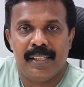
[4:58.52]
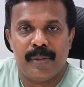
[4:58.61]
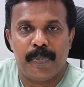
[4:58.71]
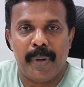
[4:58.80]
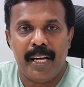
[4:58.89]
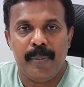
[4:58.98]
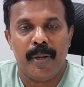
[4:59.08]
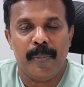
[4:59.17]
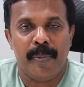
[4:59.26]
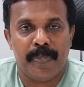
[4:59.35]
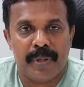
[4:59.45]
The pain may
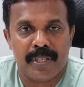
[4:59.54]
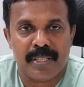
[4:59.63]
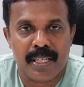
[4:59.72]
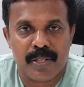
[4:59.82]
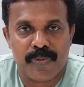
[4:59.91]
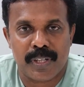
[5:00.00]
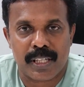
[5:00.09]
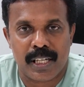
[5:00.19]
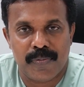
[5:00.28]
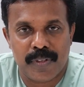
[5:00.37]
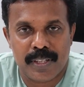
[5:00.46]
be persist for
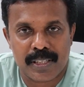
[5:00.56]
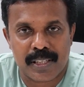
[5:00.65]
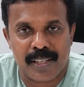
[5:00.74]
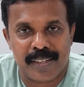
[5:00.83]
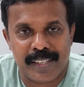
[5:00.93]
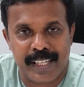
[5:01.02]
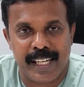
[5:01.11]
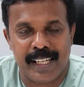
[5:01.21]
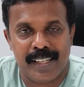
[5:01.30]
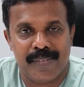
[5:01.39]
hours or day